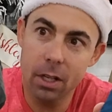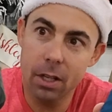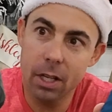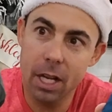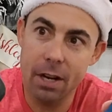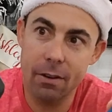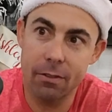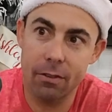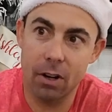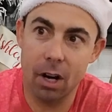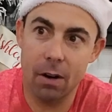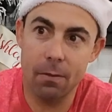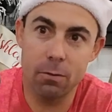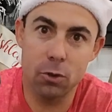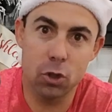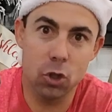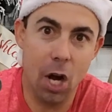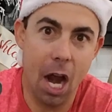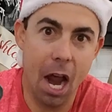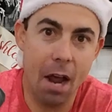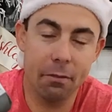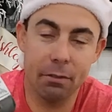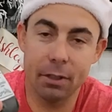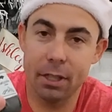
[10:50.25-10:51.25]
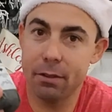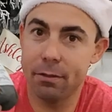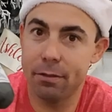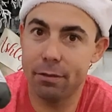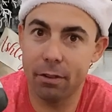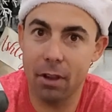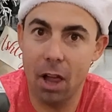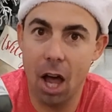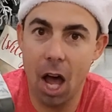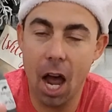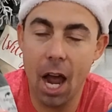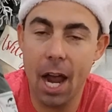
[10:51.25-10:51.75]
either I'm traveling,
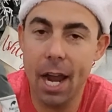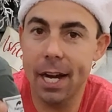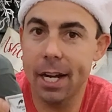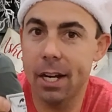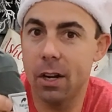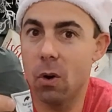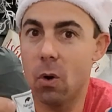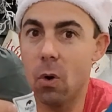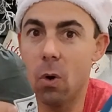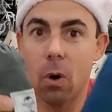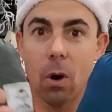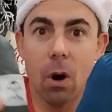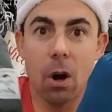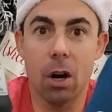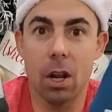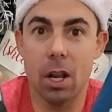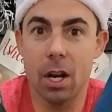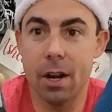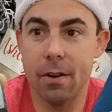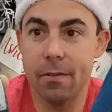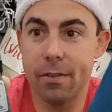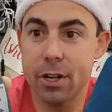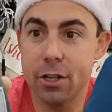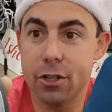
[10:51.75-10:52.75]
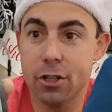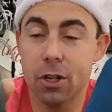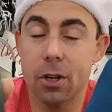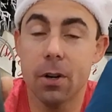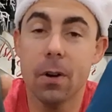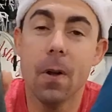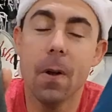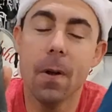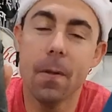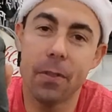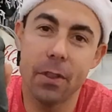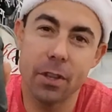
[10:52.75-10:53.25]
flying, or on an
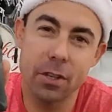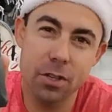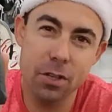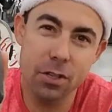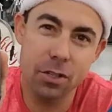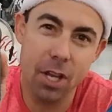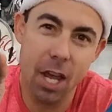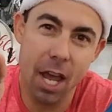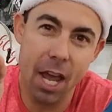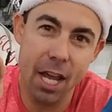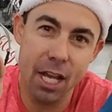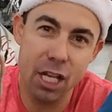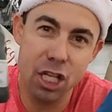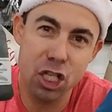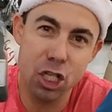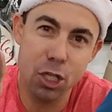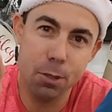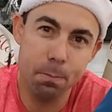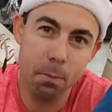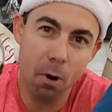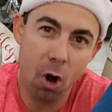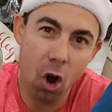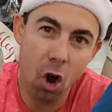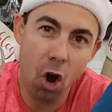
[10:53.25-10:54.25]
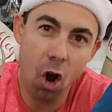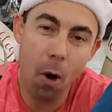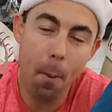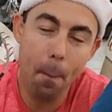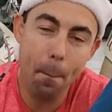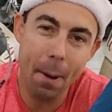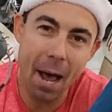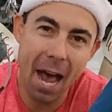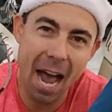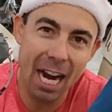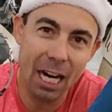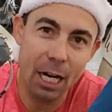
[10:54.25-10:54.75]
adventure. This is a small
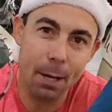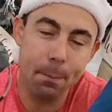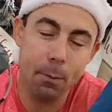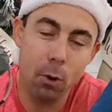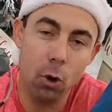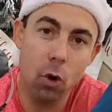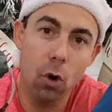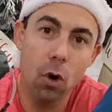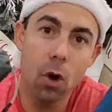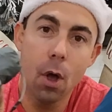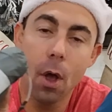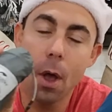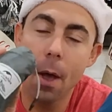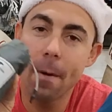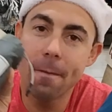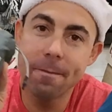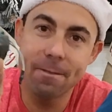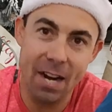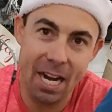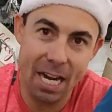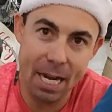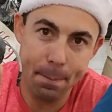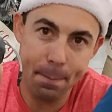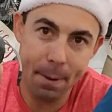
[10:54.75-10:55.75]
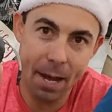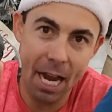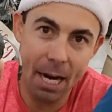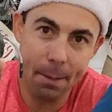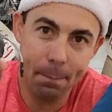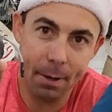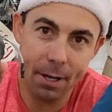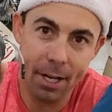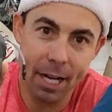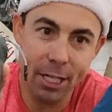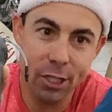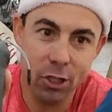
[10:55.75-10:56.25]
packable fanny pack
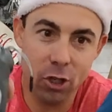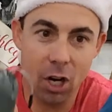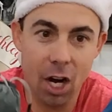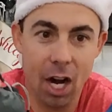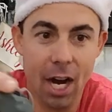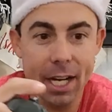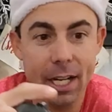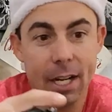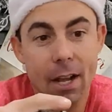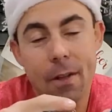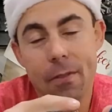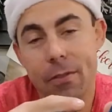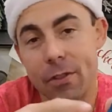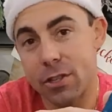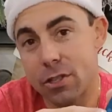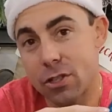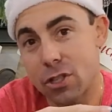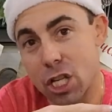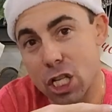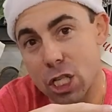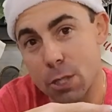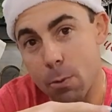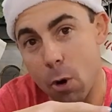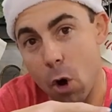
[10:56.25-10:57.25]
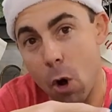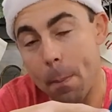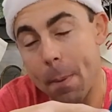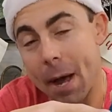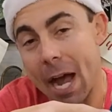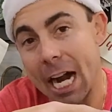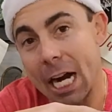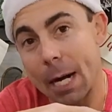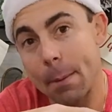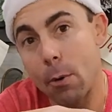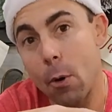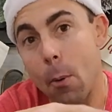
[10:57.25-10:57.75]
by Nature Hike. This is a small
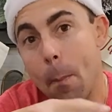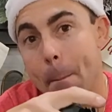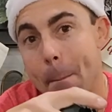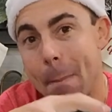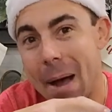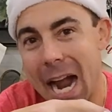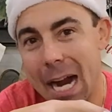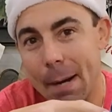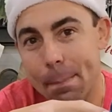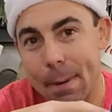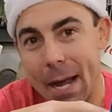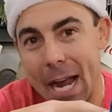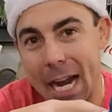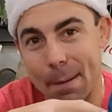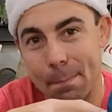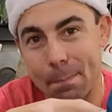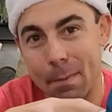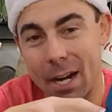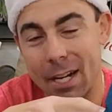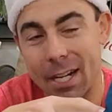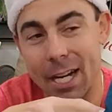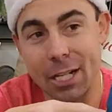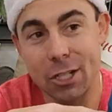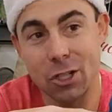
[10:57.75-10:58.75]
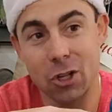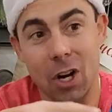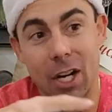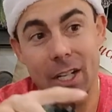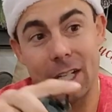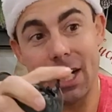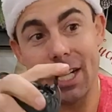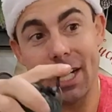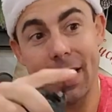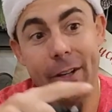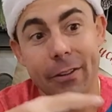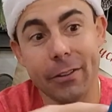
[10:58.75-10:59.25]
packable backpack by Nature Hike.
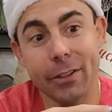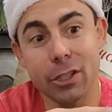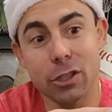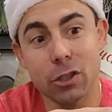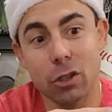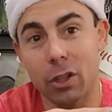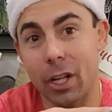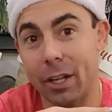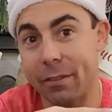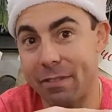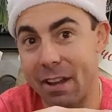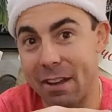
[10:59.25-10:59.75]
I carry this on like